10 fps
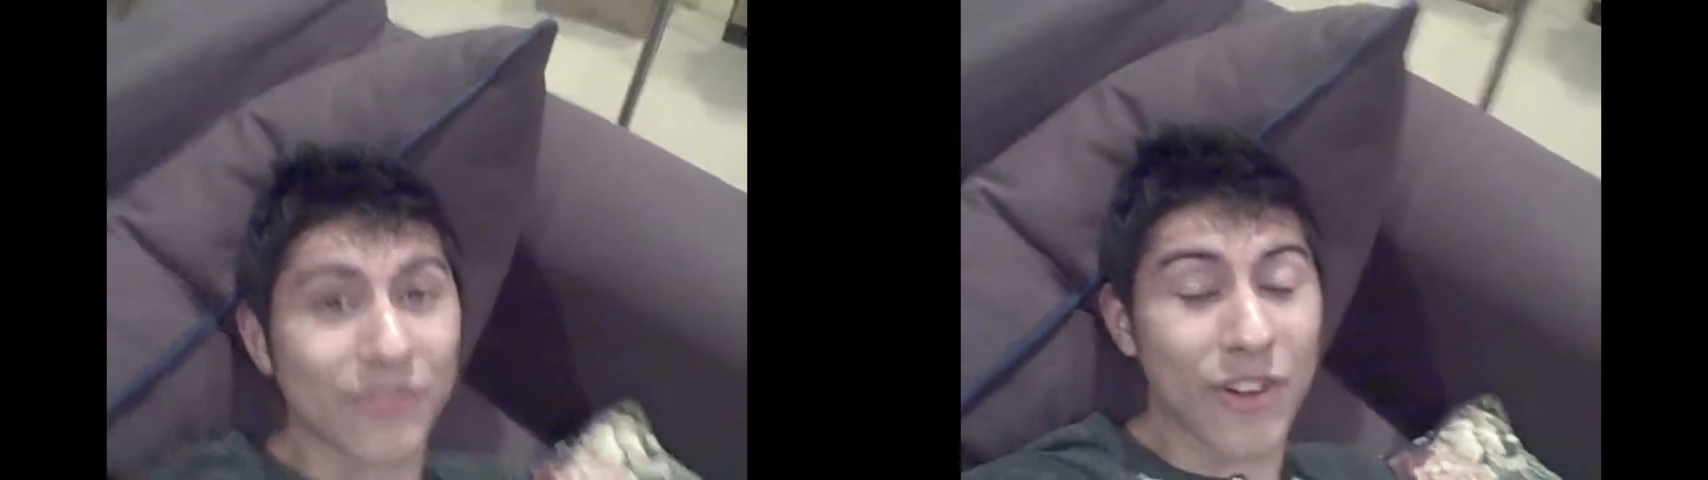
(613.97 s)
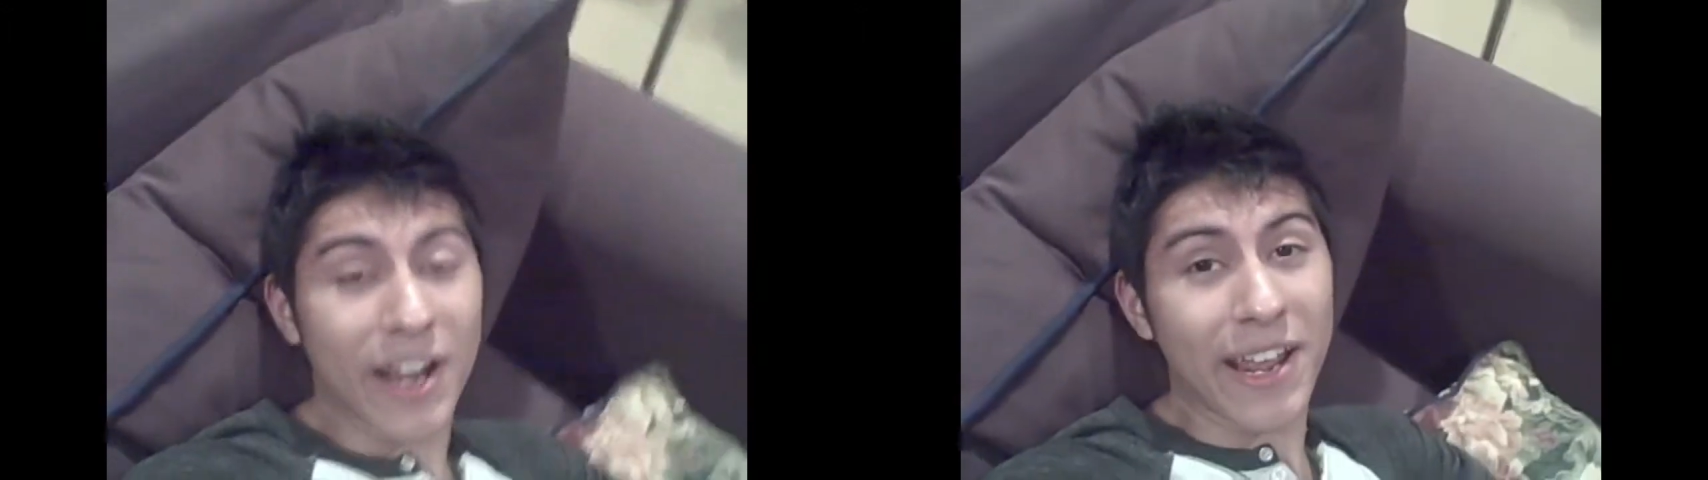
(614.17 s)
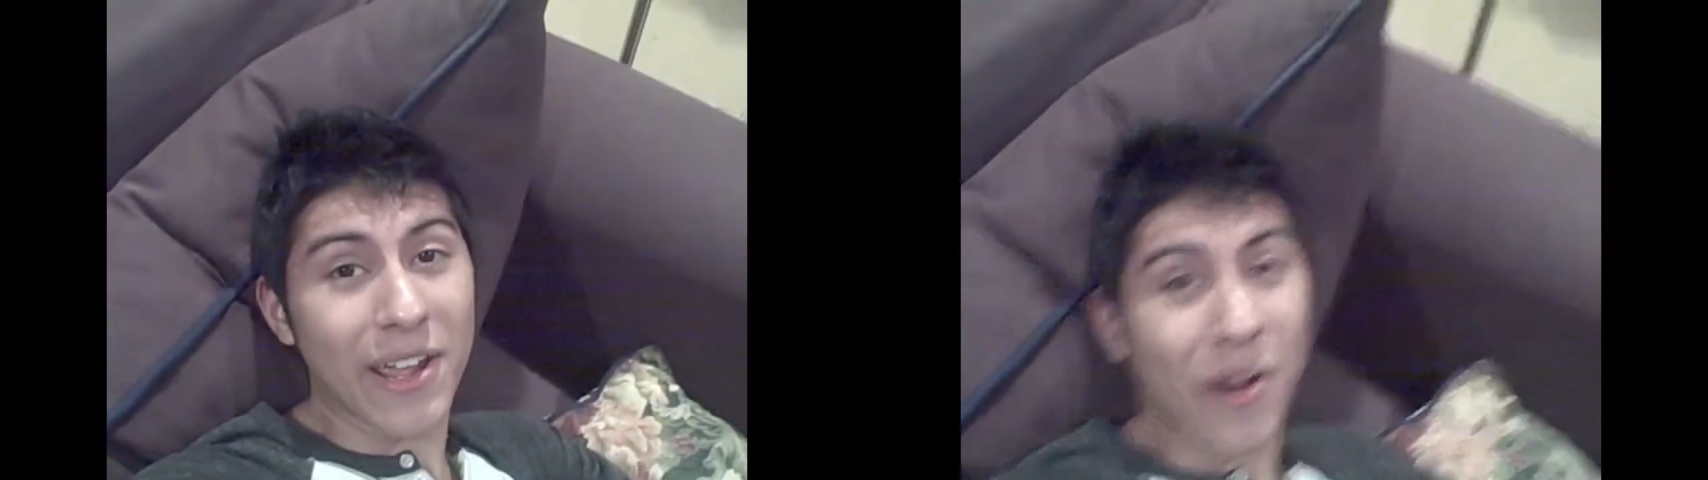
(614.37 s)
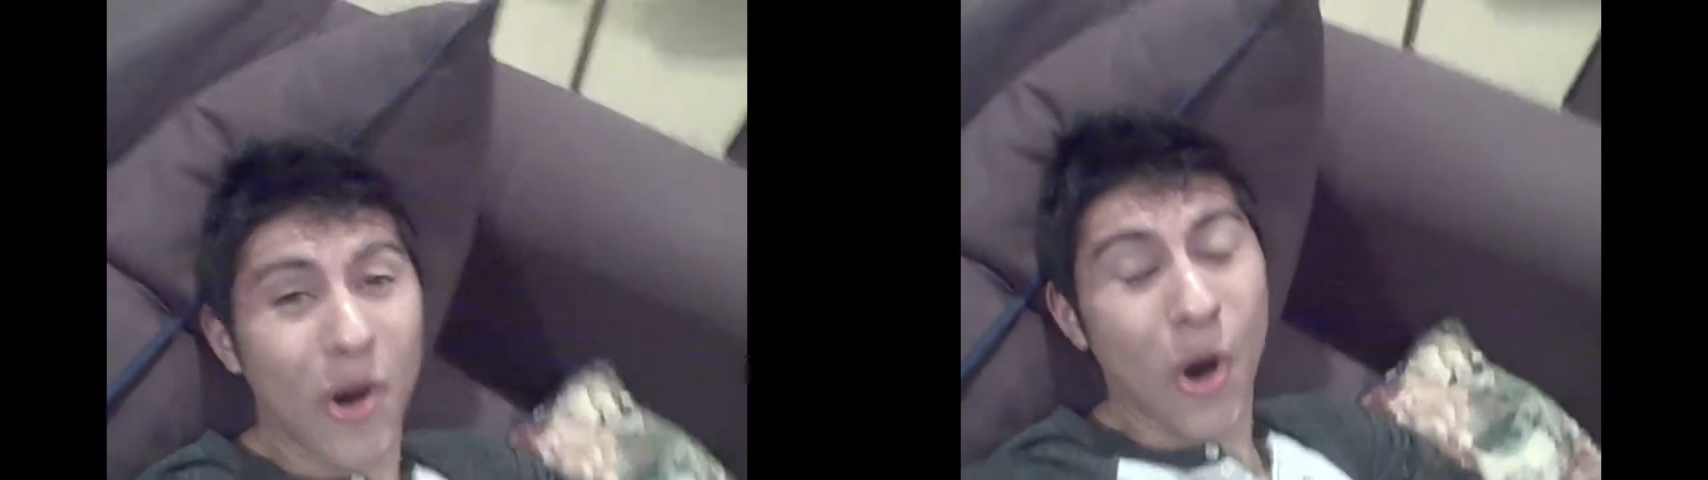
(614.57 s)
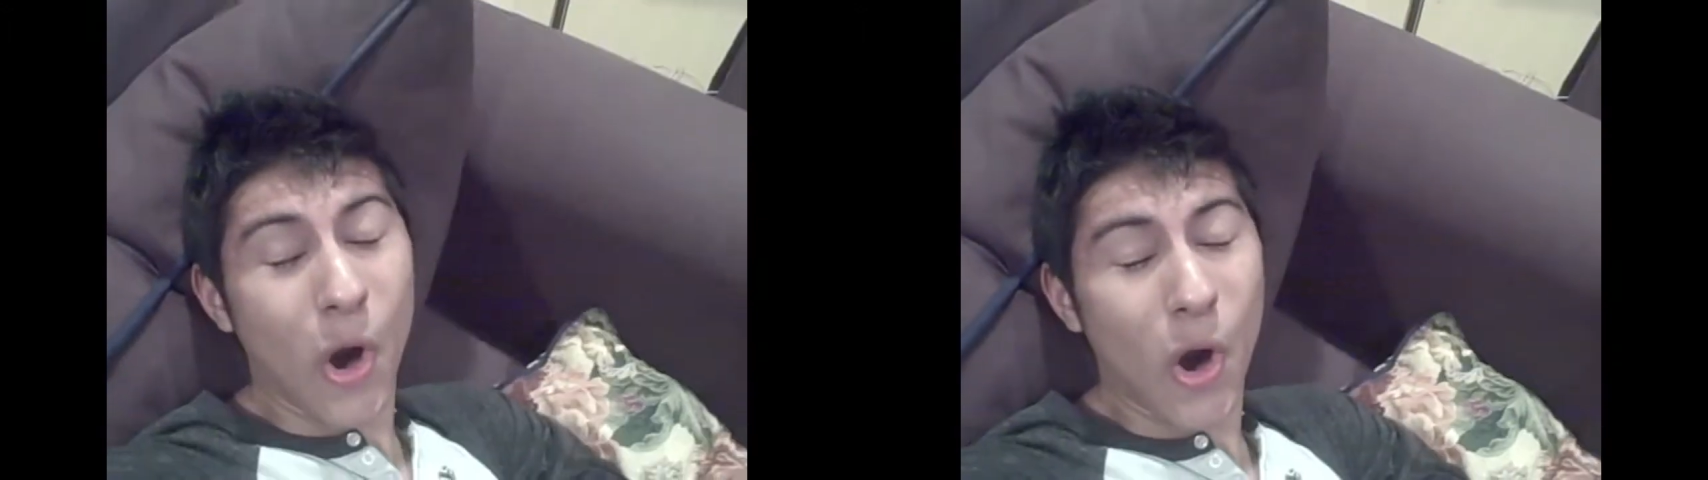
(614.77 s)
Friday
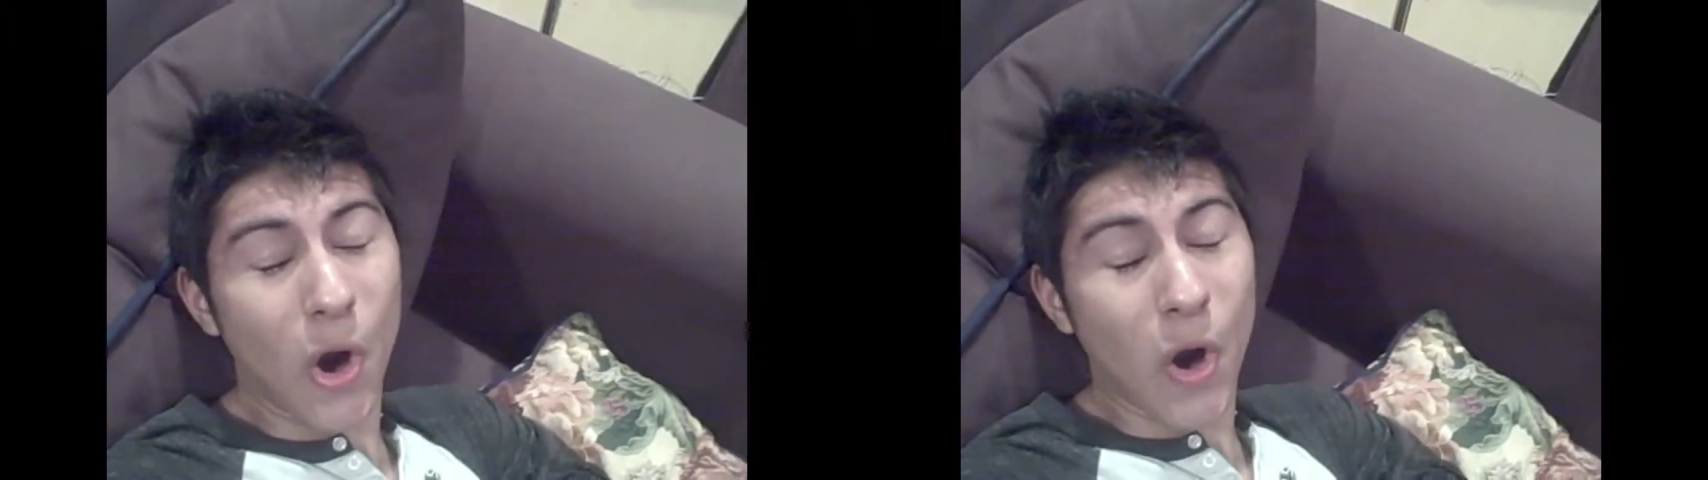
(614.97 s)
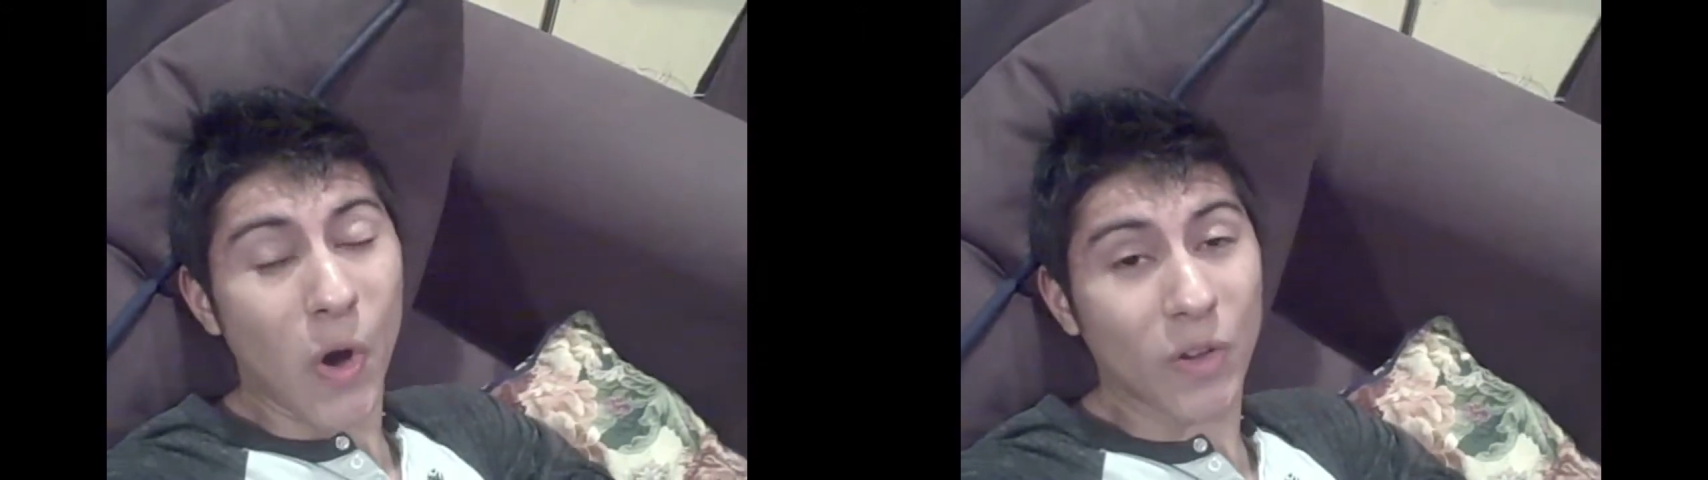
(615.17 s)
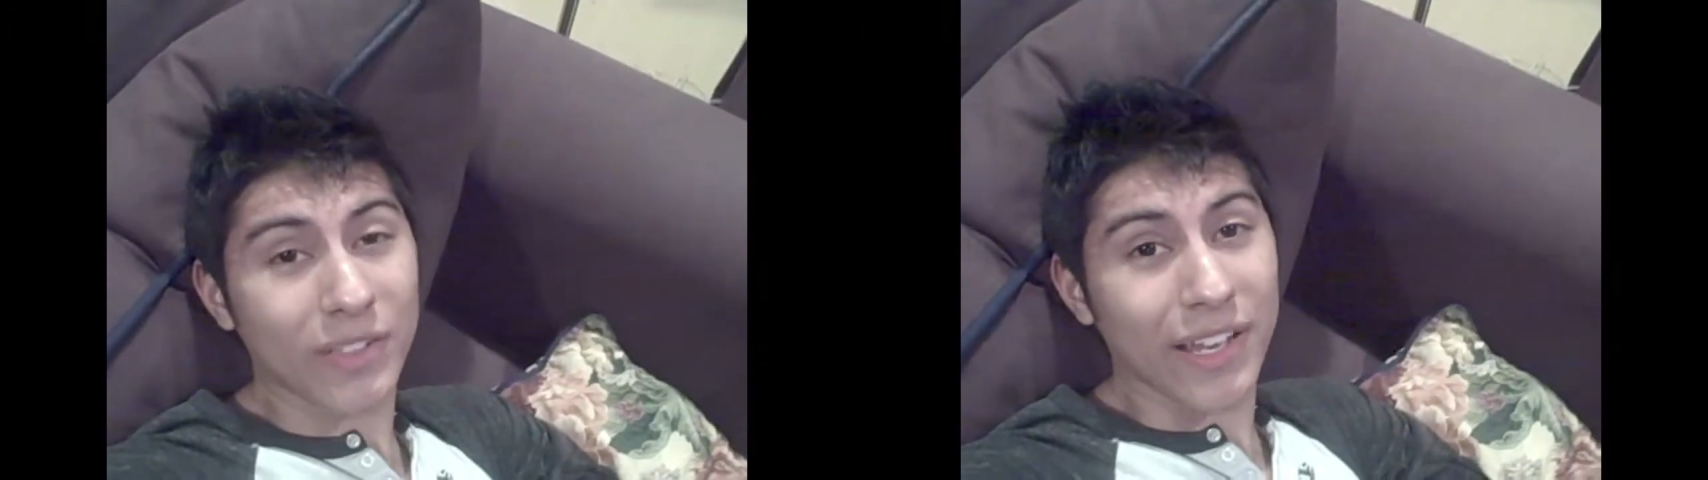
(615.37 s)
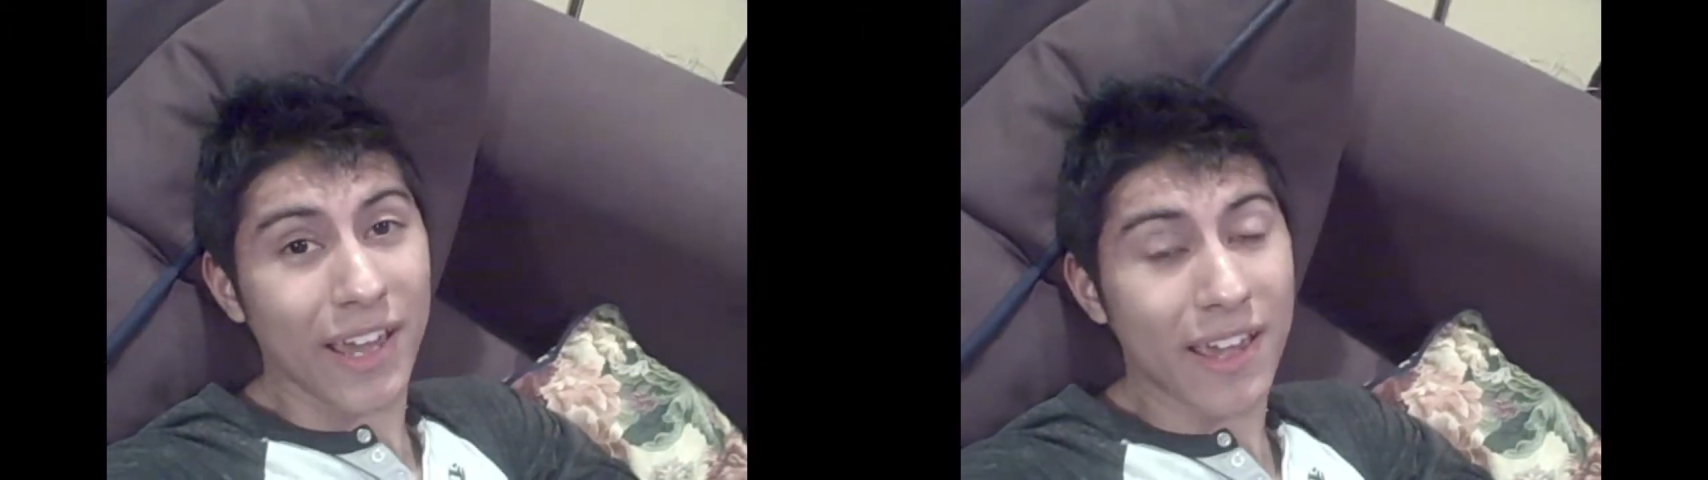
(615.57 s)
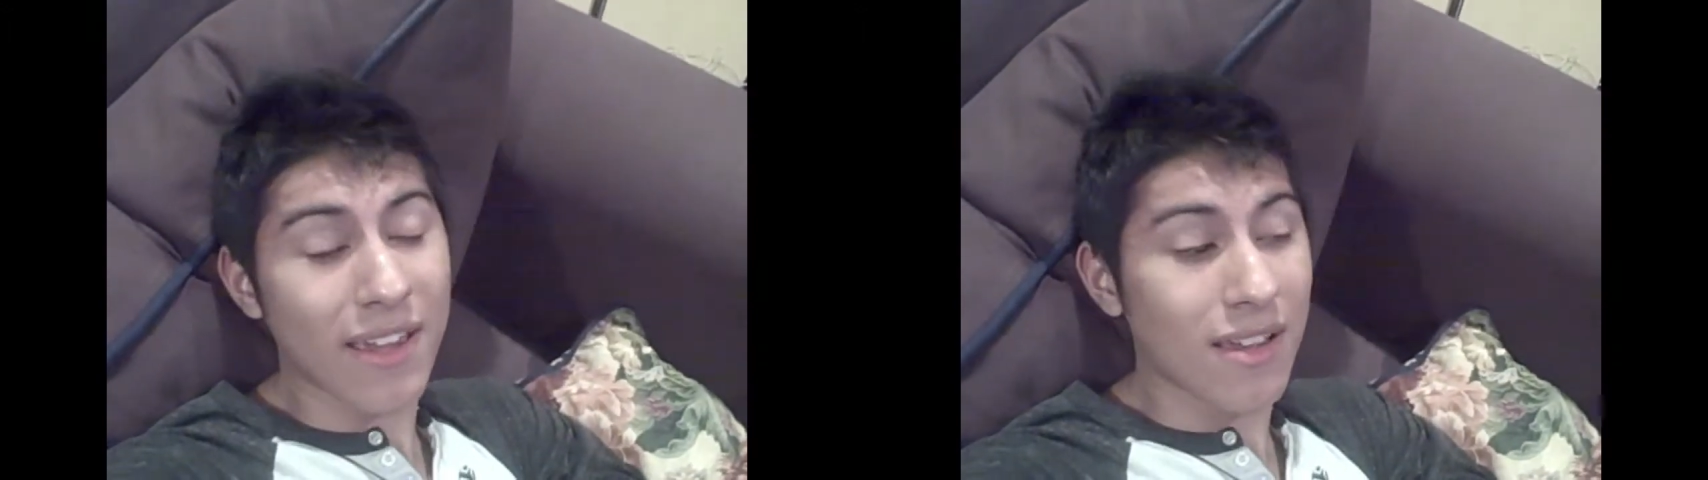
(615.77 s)
all
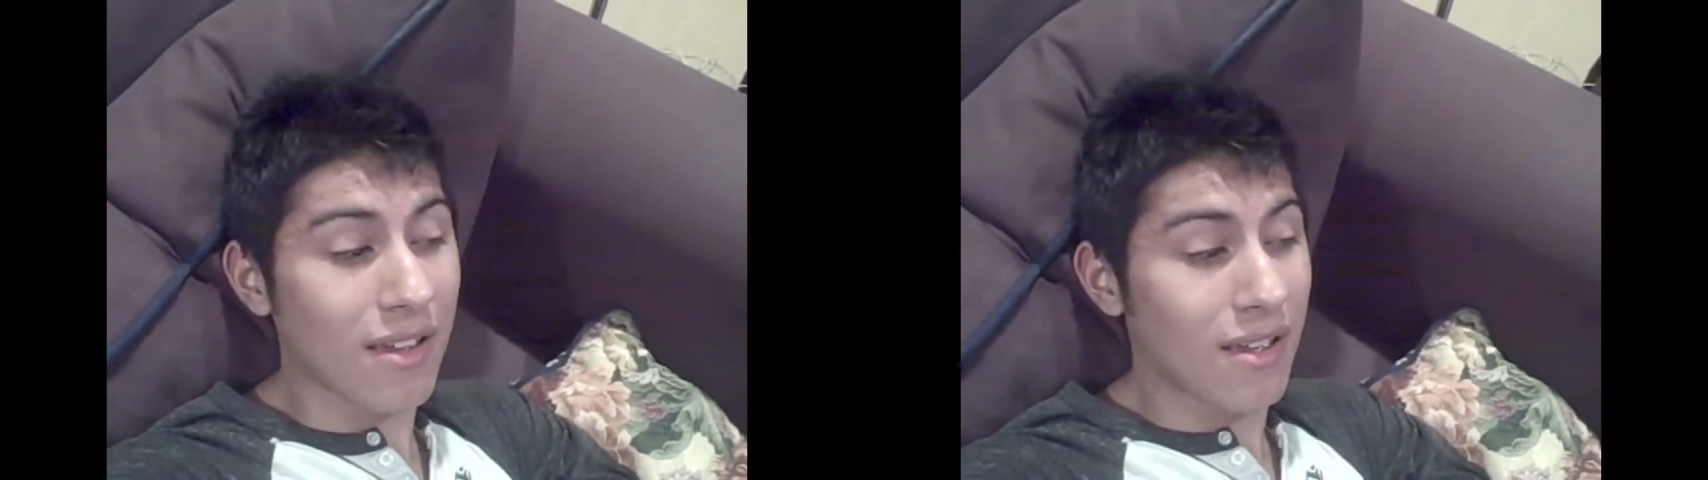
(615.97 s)
day